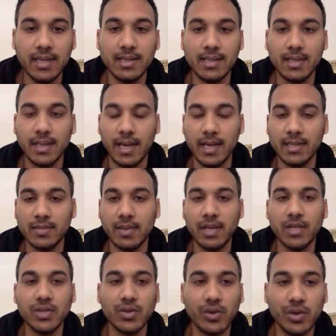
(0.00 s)
lands. Make
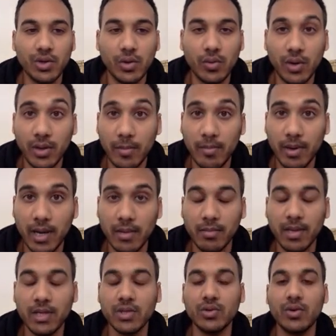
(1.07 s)
sure you know what you're buying.
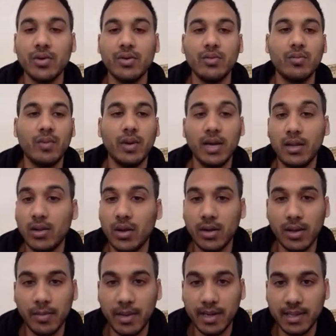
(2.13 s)
Make sure you read a lot
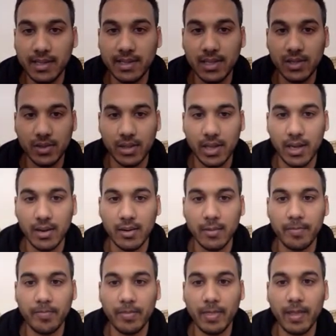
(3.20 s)
about Decentraland,
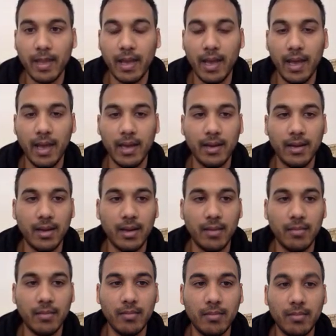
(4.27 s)
and
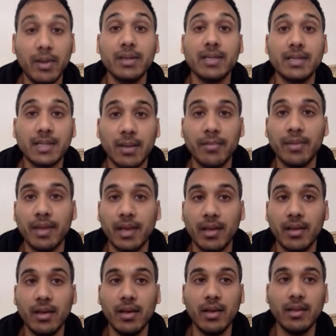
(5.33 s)
purchase something
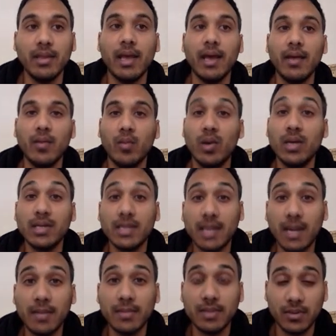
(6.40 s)
that, worst
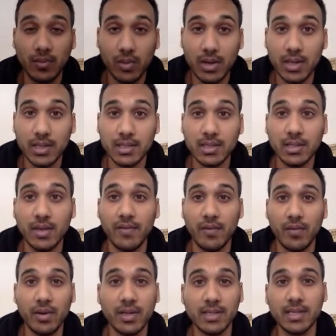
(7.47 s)
comes to worst, if you
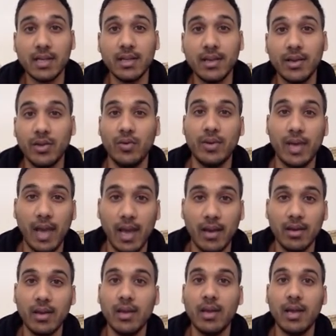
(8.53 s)
want to sell it, you can.
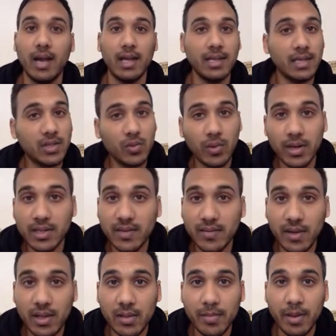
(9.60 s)
Unless you want to
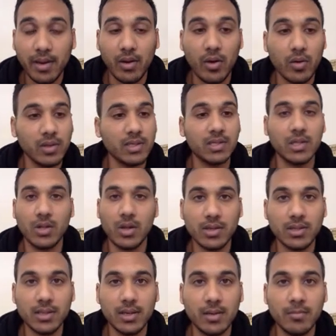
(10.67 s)
develop and hold this long
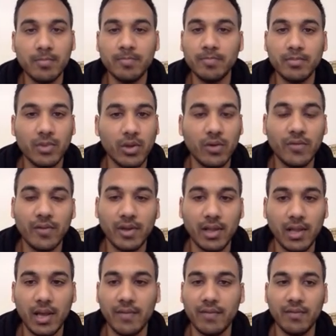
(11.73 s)
term, go for your
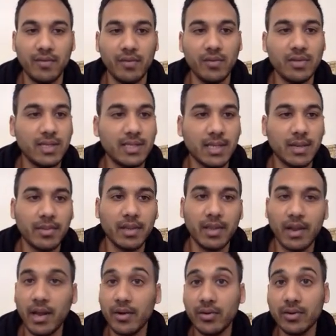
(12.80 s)
life. If you see something that
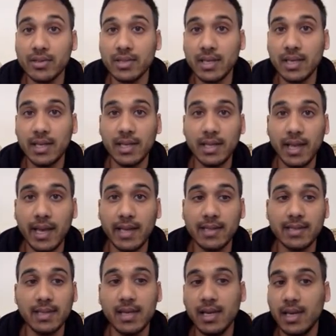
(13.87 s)
I don't see in
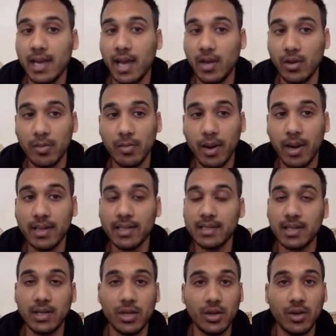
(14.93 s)
lands and you're buying this
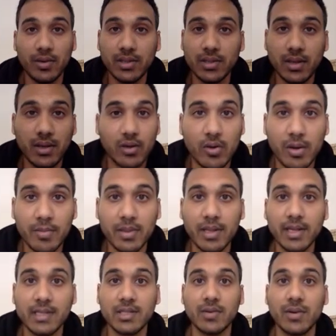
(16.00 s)
and you know it's going to go up in the
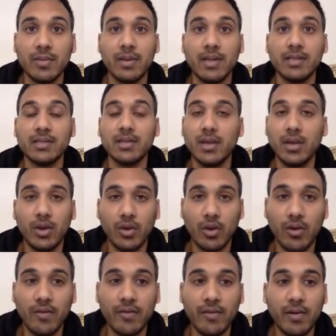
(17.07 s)
next 3 months,
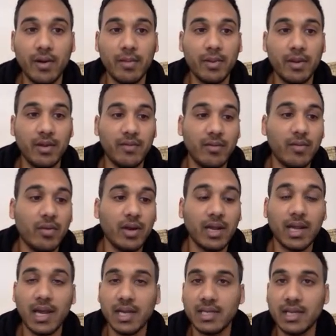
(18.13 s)
go for it. But if you want to
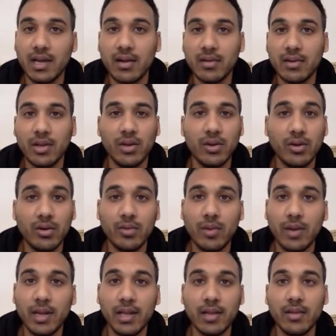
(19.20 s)
cash out, you're not
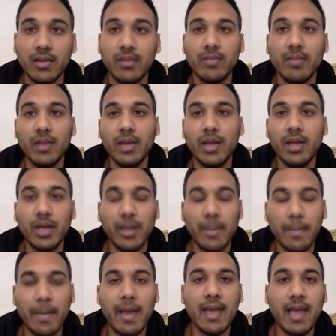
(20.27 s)
running, you
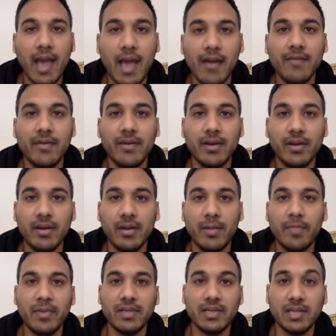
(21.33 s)
may have a
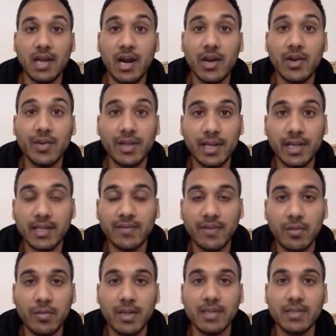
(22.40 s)
scenario in the next few
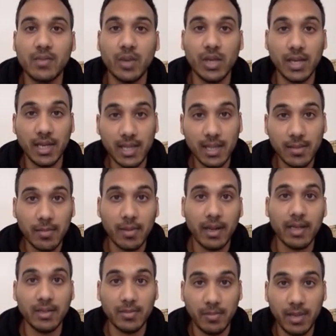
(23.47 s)
months where you need the money
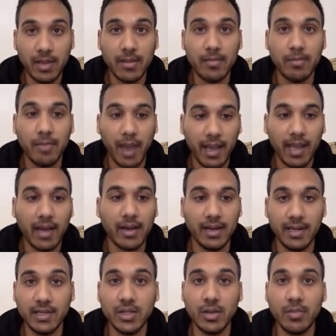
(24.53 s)
to be back out and
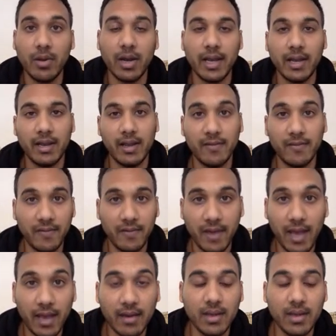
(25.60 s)
into your pocket in fiat,